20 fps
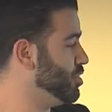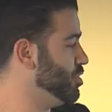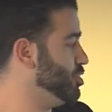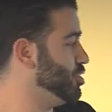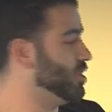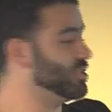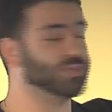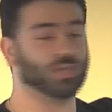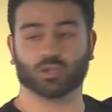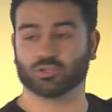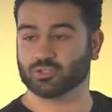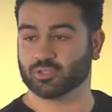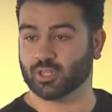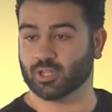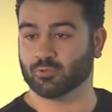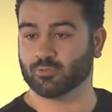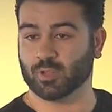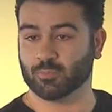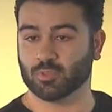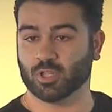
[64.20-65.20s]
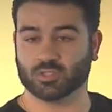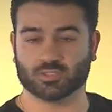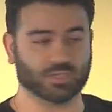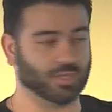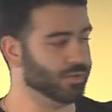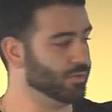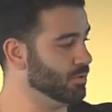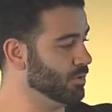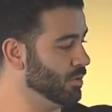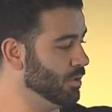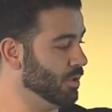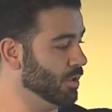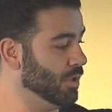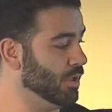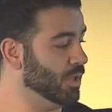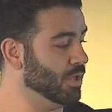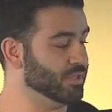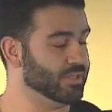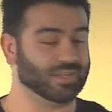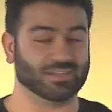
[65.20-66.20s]
is just larger than a red blood cell,
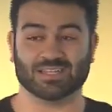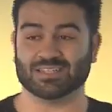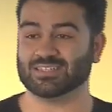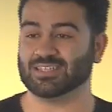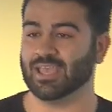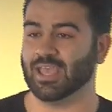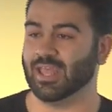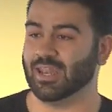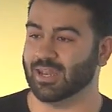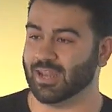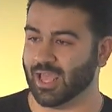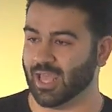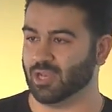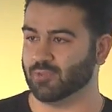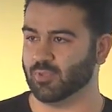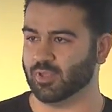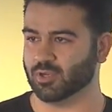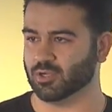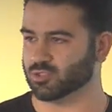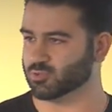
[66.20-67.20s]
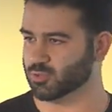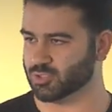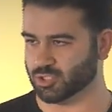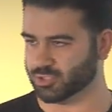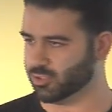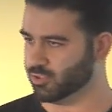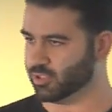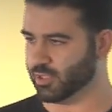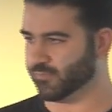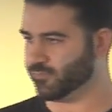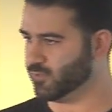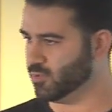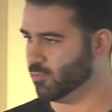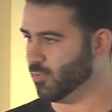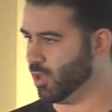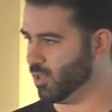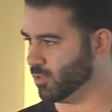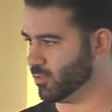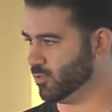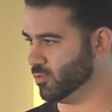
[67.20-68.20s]
down to 10 nanometers, which is only a few
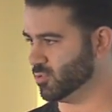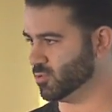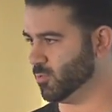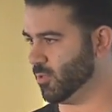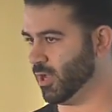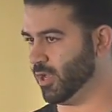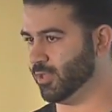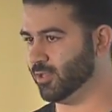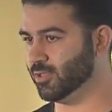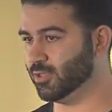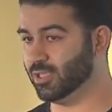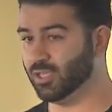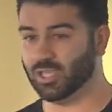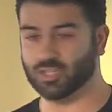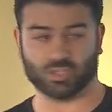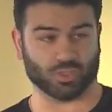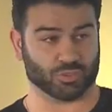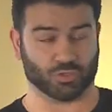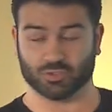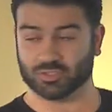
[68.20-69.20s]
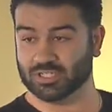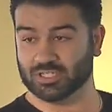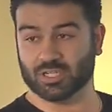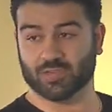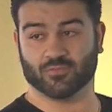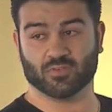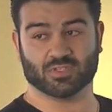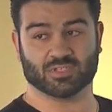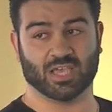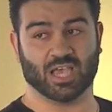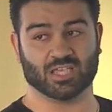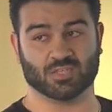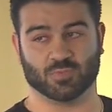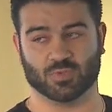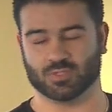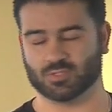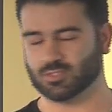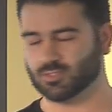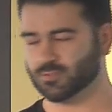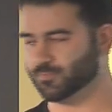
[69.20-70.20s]
molecules wide, into 13 different size
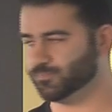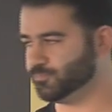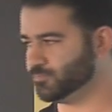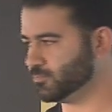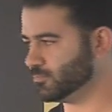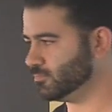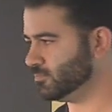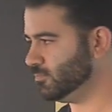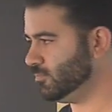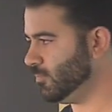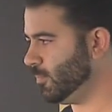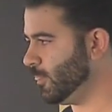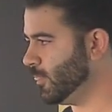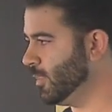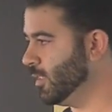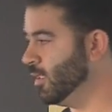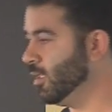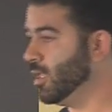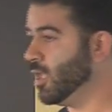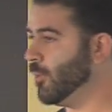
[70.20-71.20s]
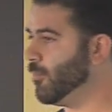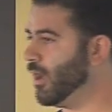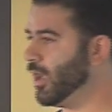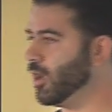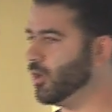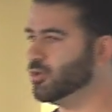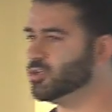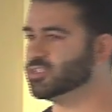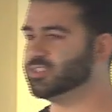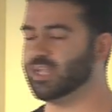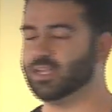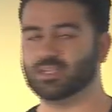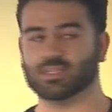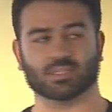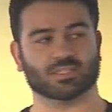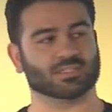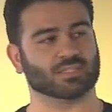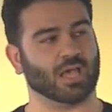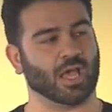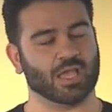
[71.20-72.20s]
bins. By understanding the
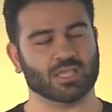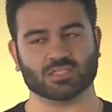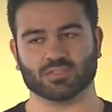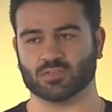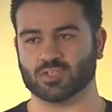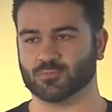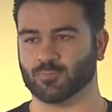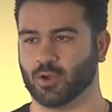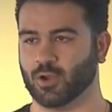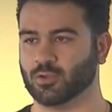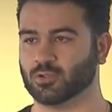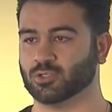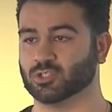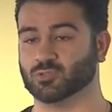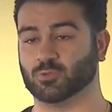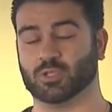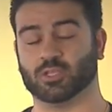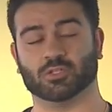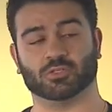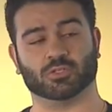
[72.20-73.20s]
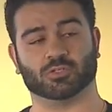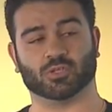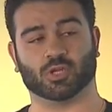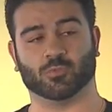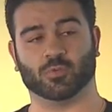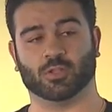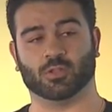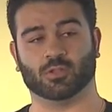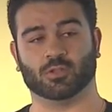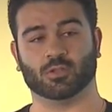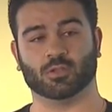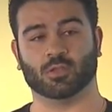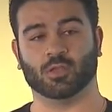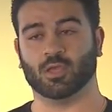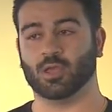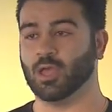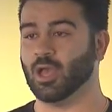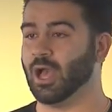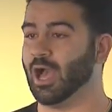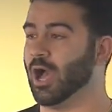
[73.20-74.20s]
size of these particles, we can determine
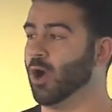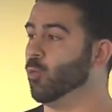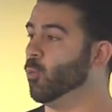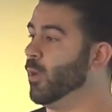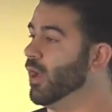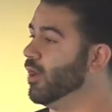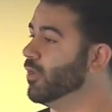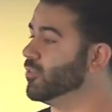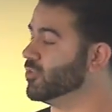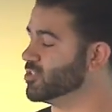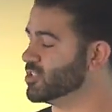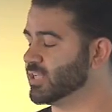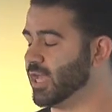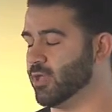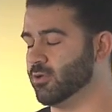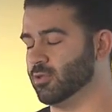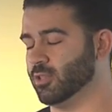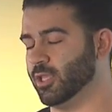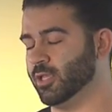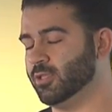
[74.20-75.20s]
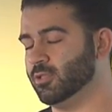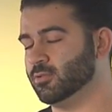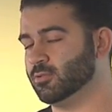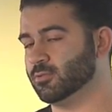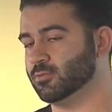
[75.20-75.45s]
how well they'll scatter light,